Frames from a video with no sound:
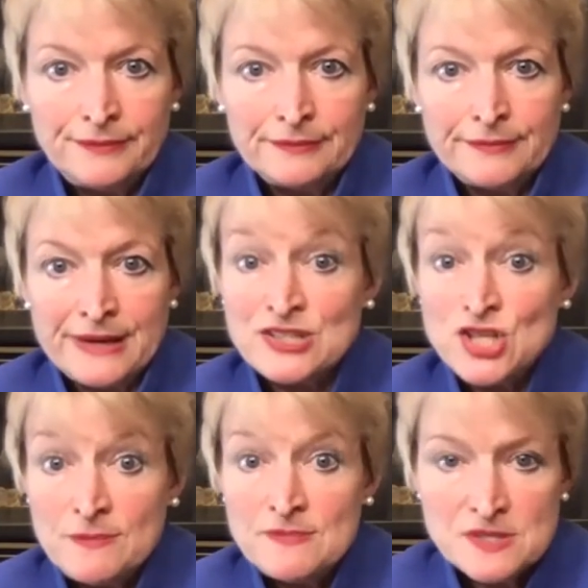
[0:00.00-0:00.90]

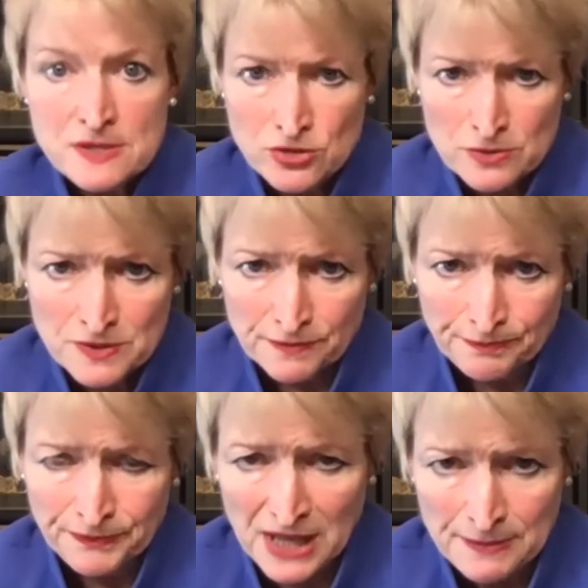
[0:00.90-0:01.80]
regimes in terms of
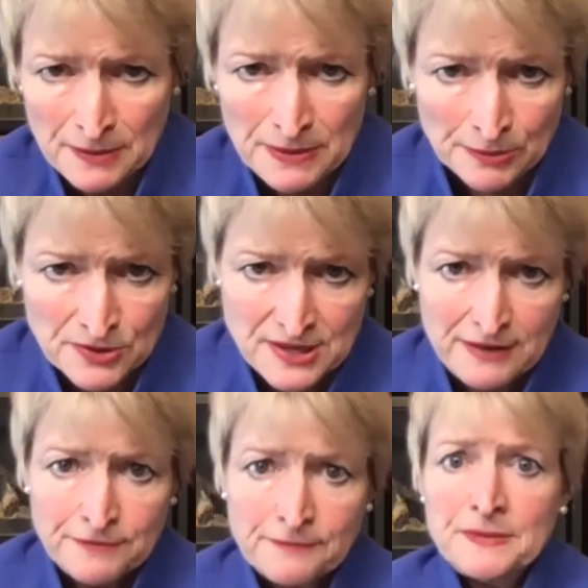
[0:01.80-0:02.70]
keeping people
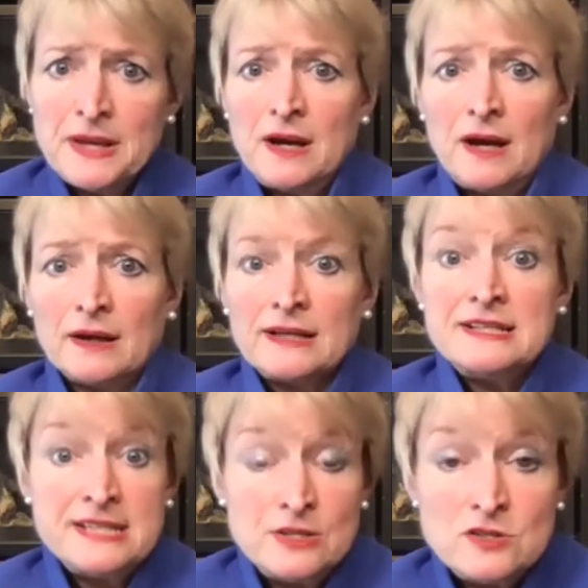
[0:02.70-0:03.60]
safe,
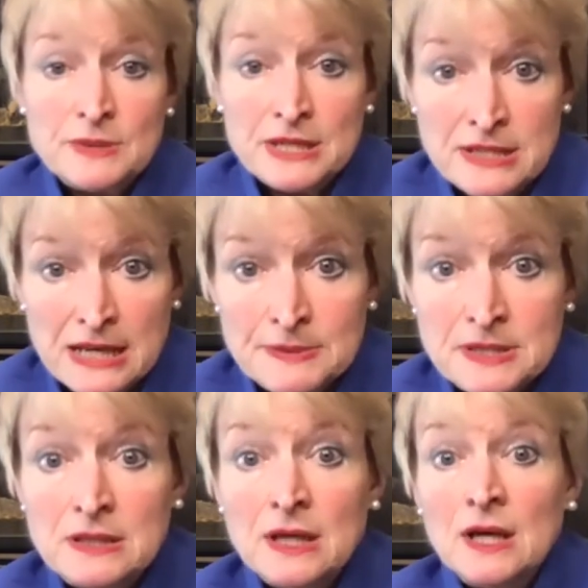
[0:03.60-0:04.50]
continue to be
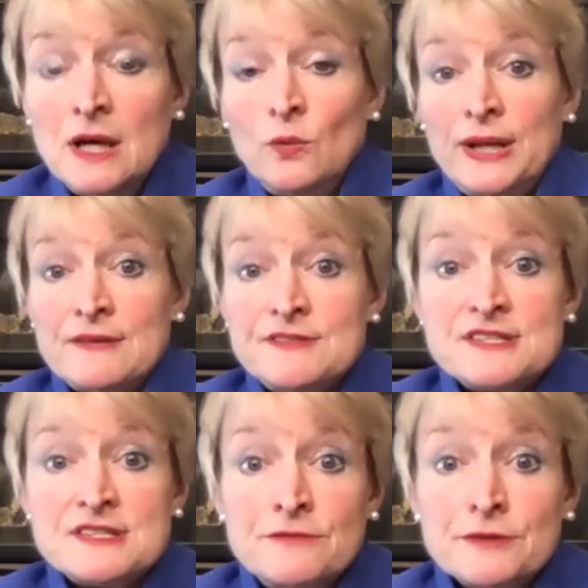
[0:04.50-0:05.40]
adopted. We'd have to
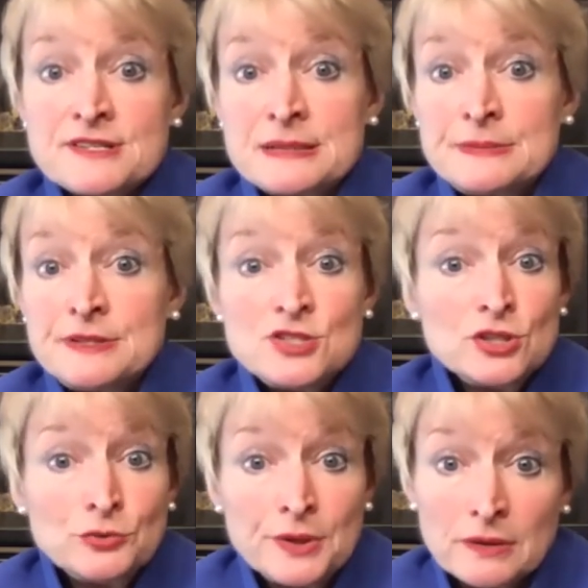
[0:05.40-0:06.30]
see, for example, that
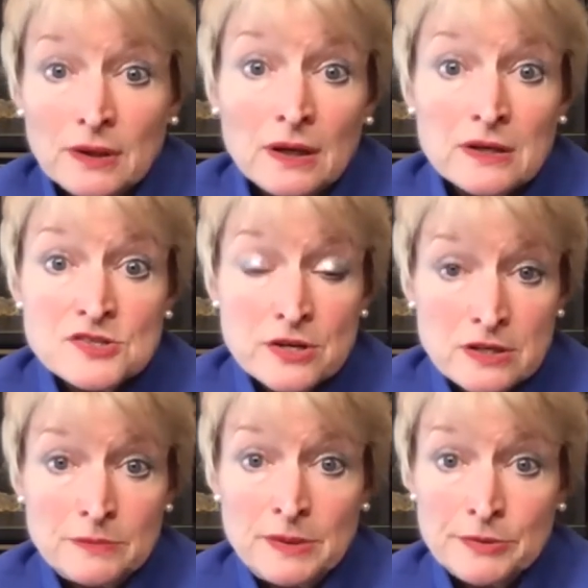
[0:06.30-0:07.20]
children are
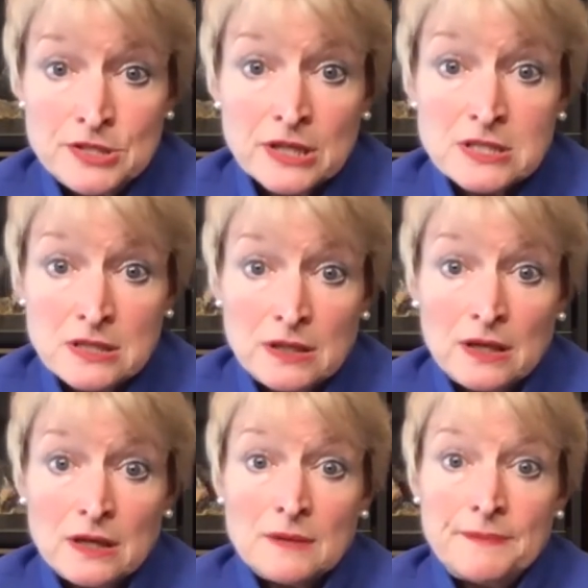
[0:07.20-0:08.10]
starting to be protected,
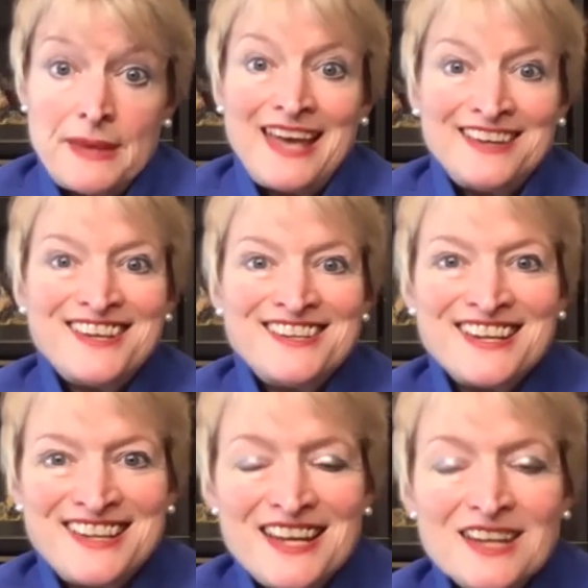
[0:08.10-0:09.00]

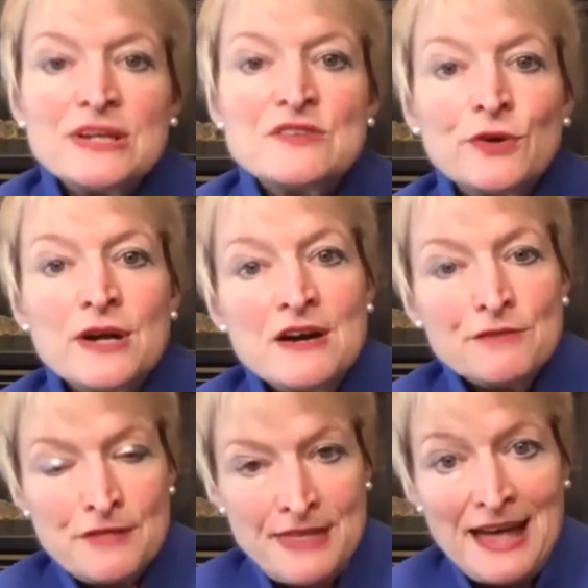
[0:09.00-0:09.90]
and, right?
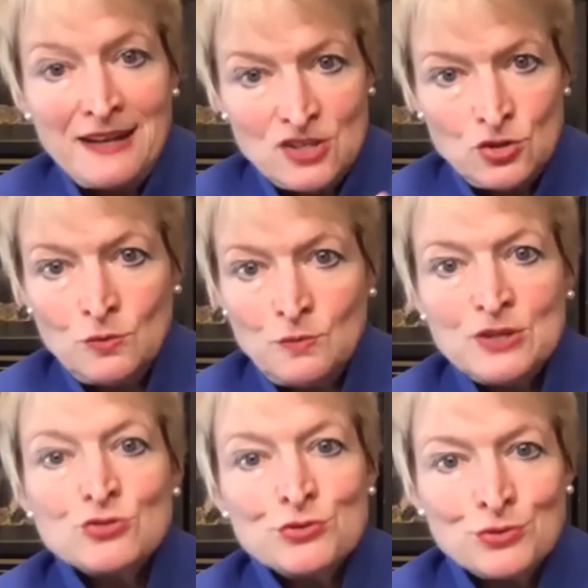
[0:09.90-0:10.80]
For that to be
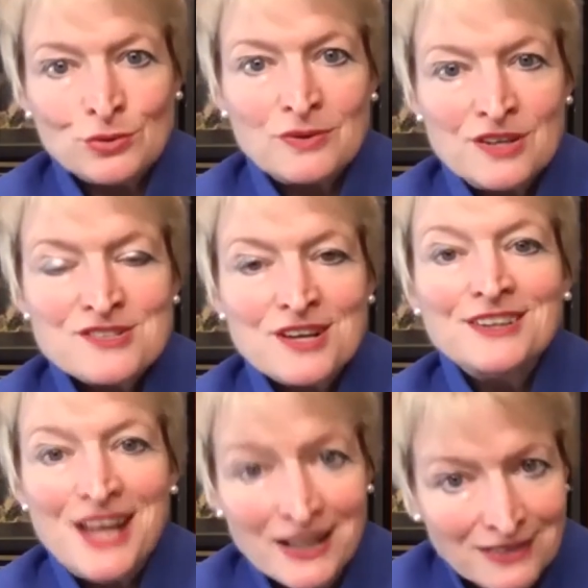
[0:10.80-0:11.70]
true, there's a
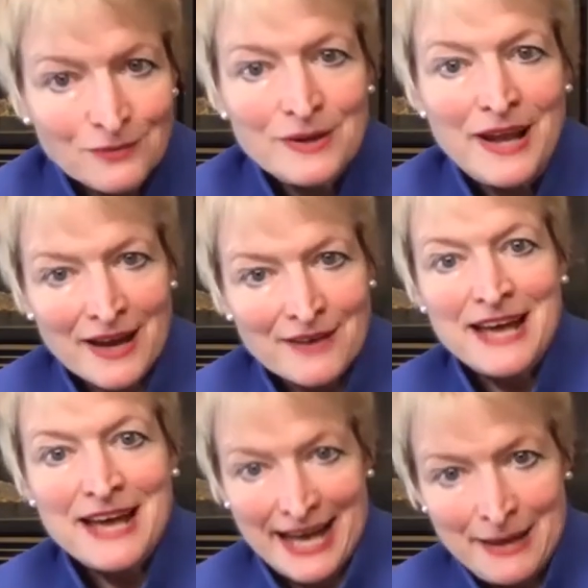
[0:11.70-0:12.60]
lot that would have to
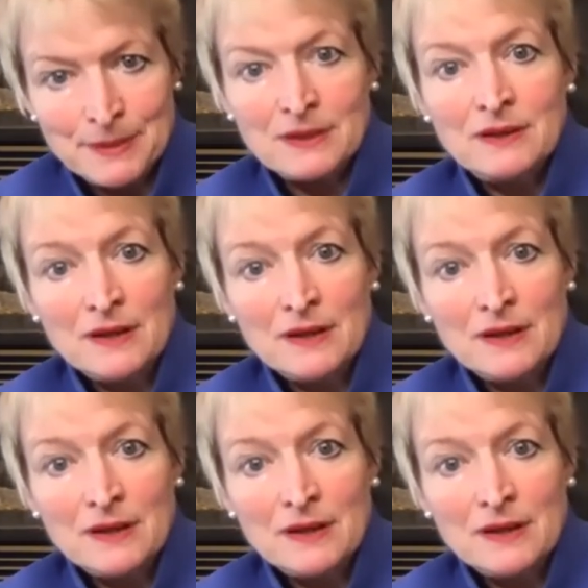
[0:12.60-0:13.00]
happen